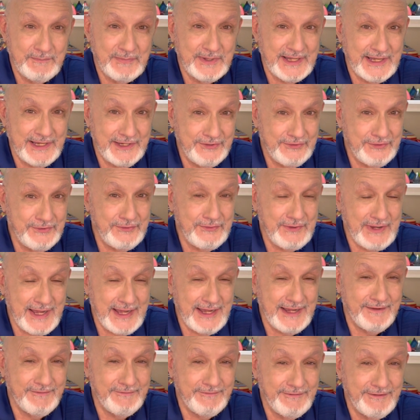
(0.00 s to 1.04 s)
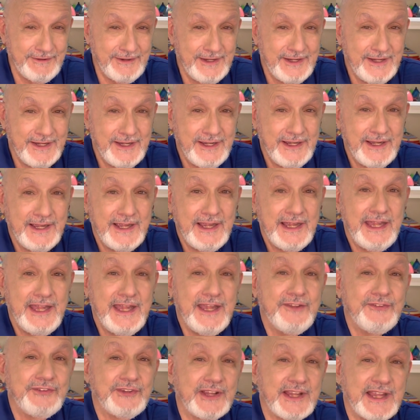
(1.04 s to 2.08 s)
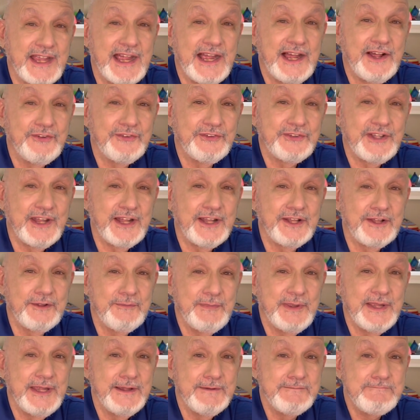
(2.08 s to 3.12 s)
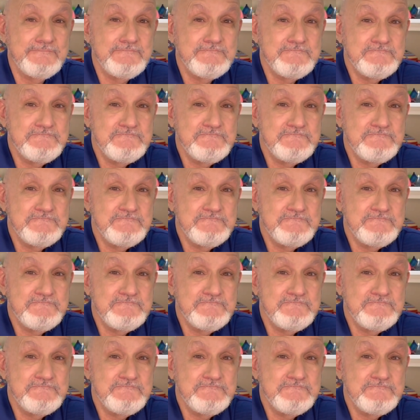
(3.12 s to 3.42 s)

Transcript: But I do have his account telling me,